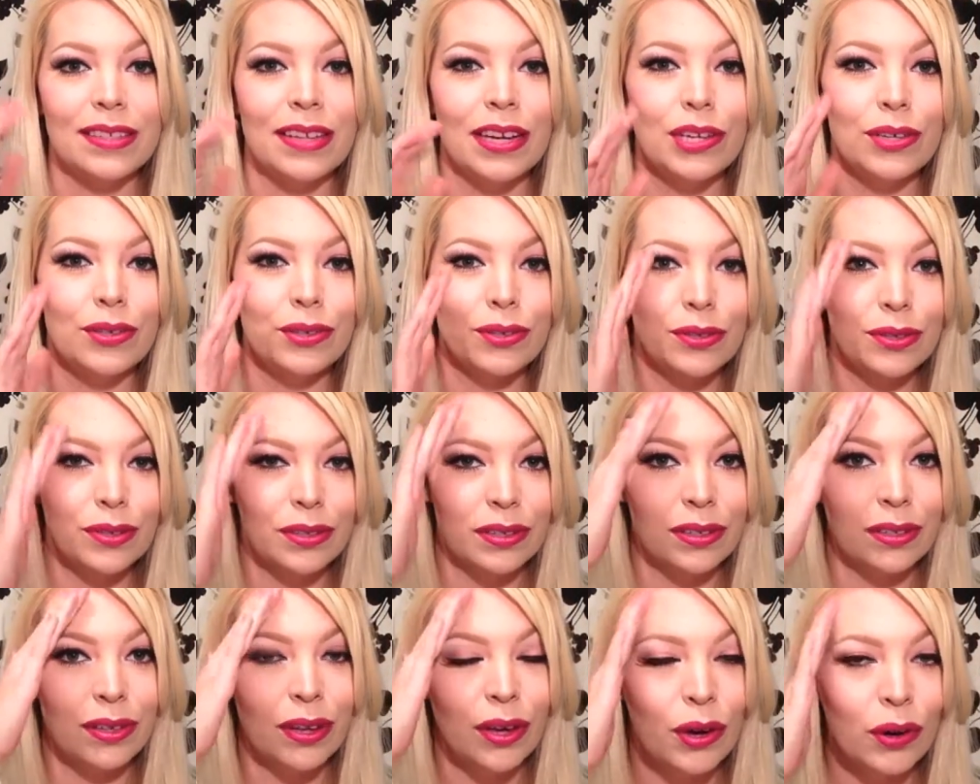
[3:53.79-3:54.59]
I used
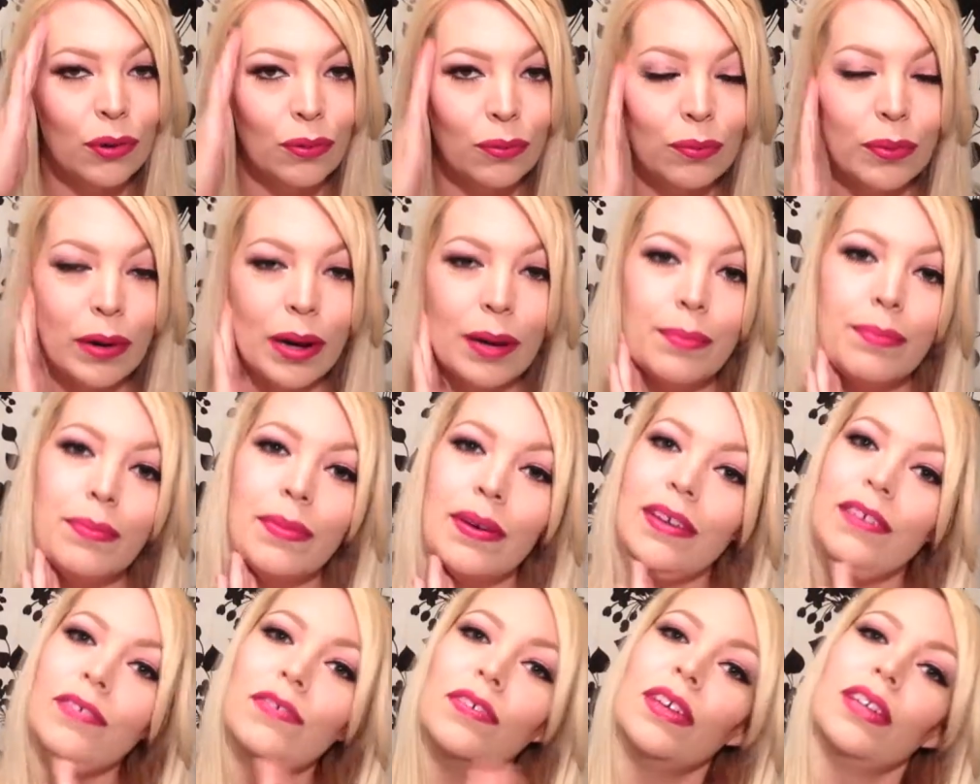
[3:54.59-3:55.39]
to rub
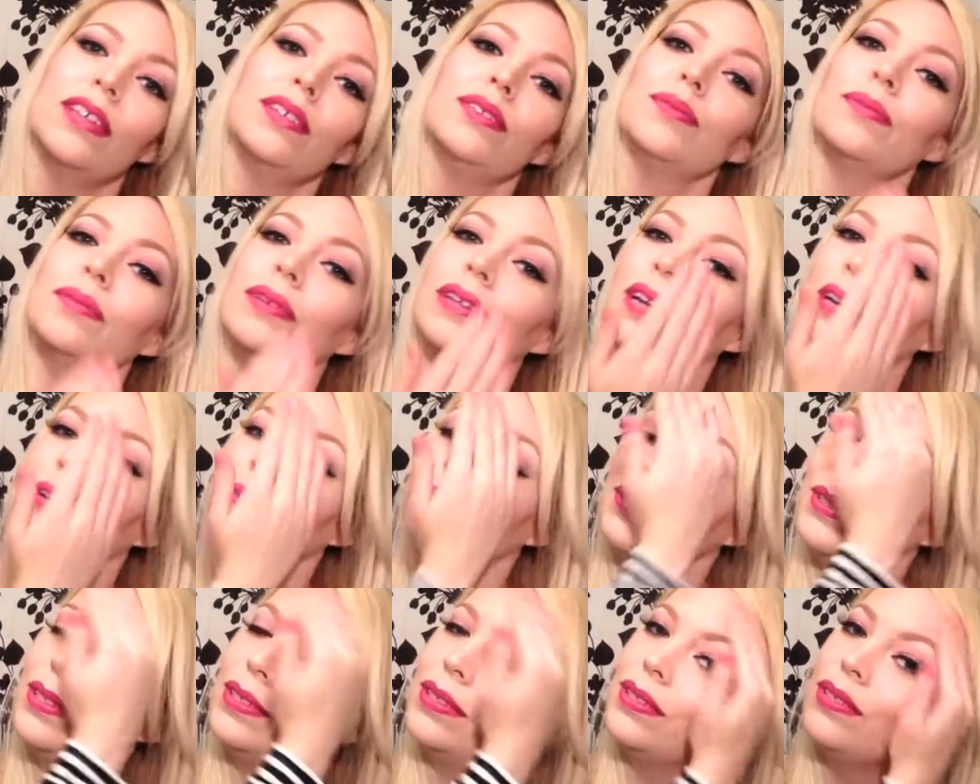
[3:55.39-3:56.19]
my face when I
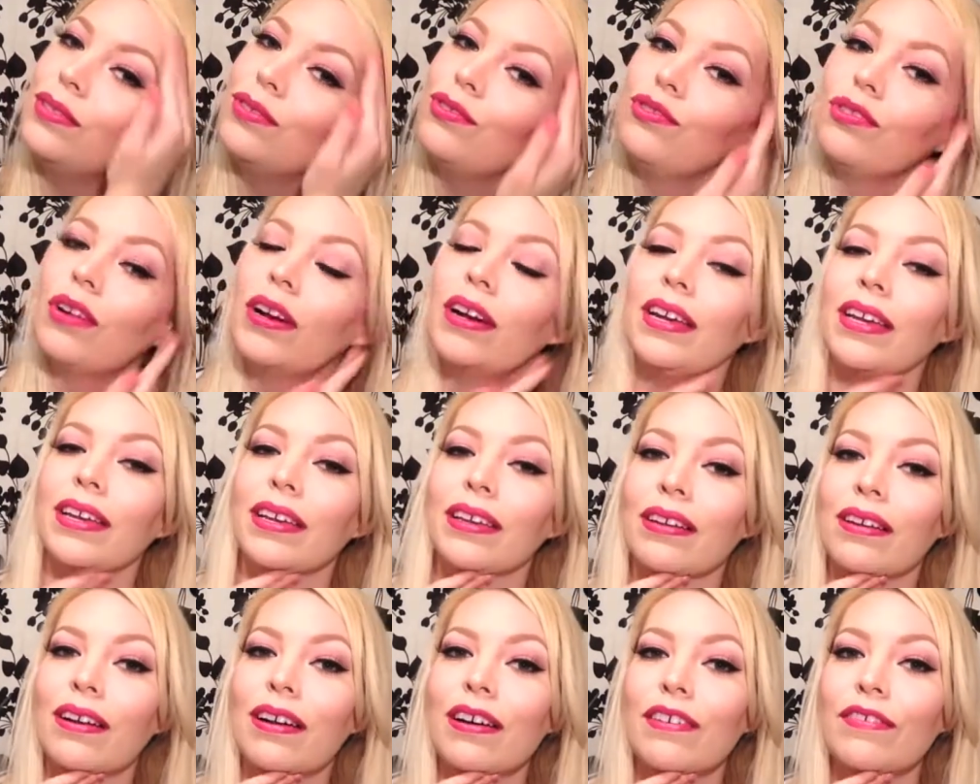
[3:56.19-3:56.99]
was drying
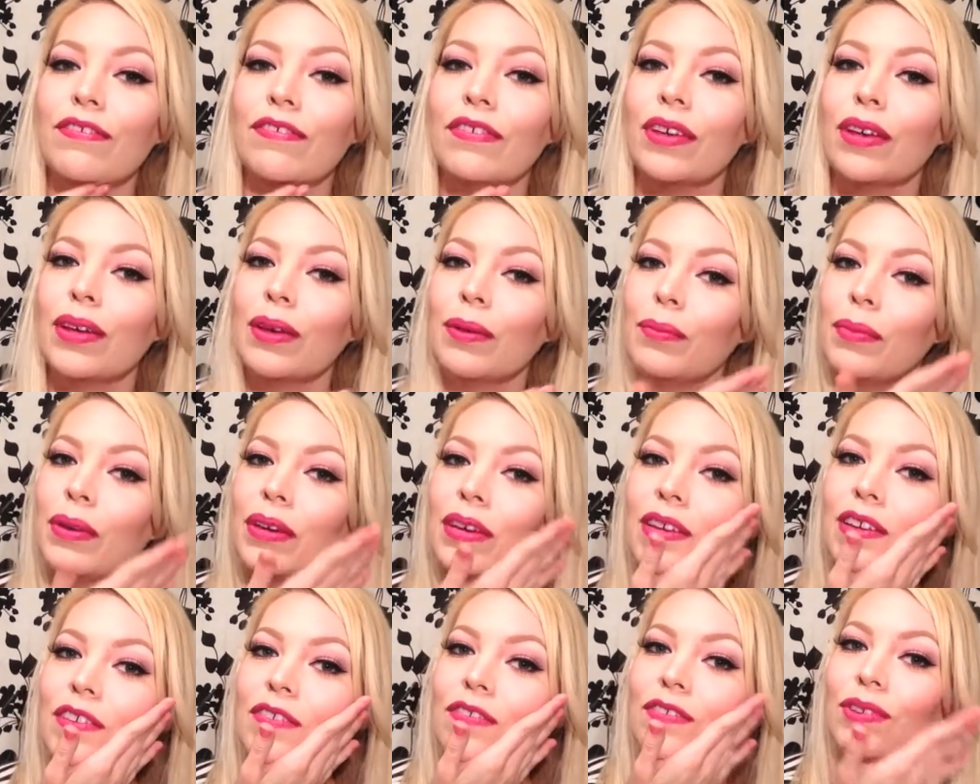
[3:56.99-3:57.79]
it off, but
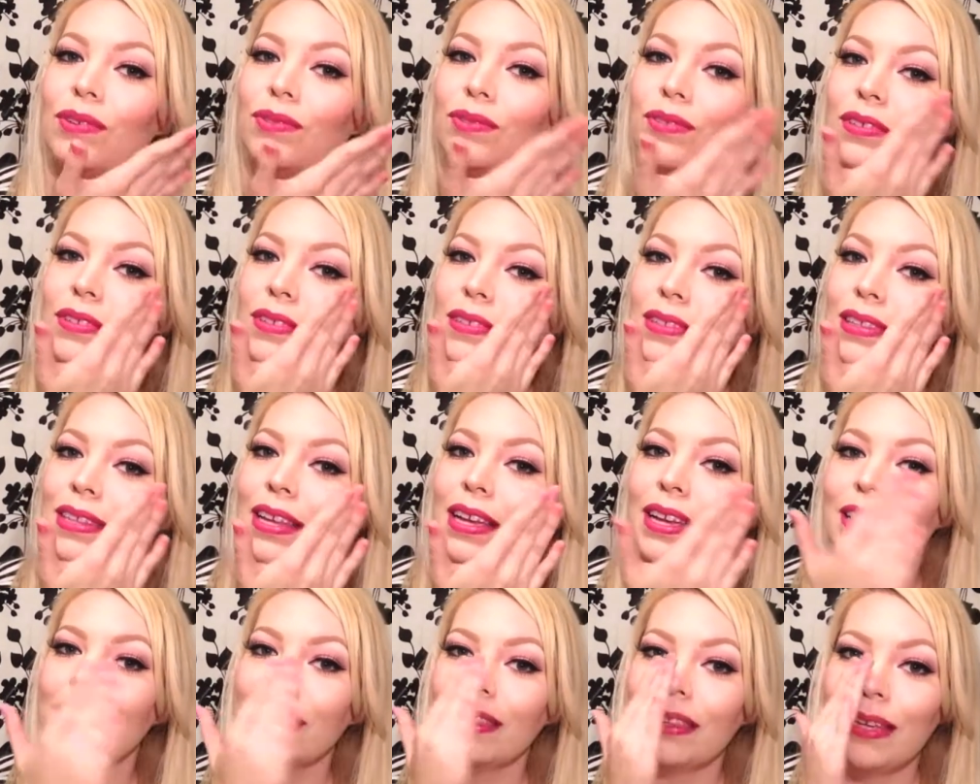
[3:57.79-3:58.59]
if you just
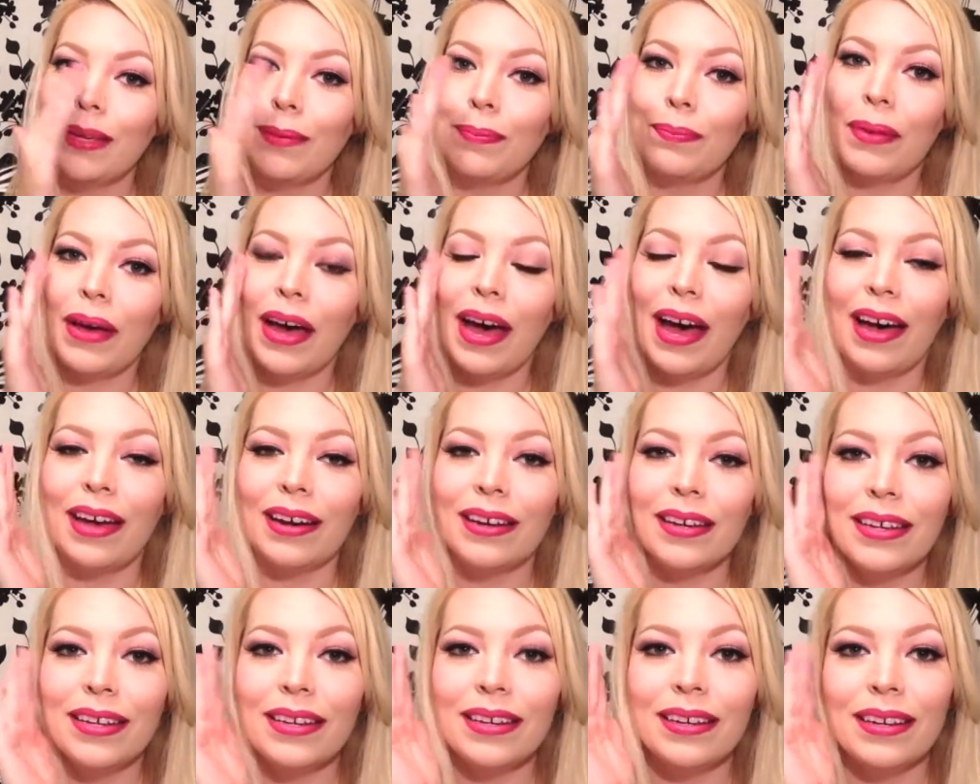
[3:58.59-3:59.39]
lightly pat
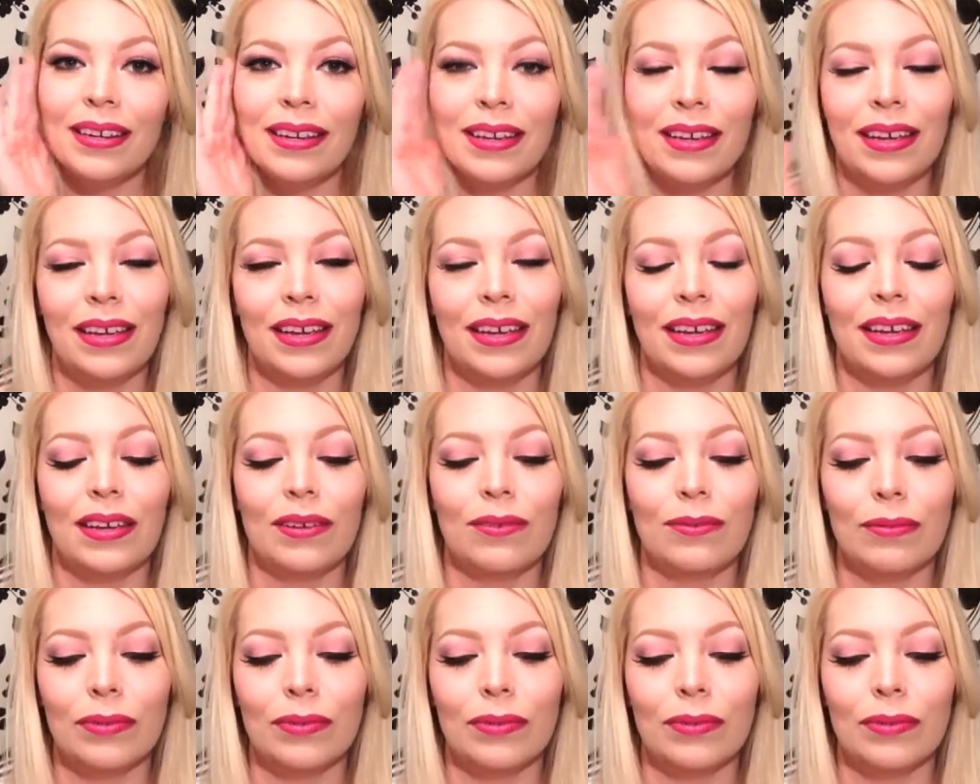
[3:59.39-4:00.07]
it, it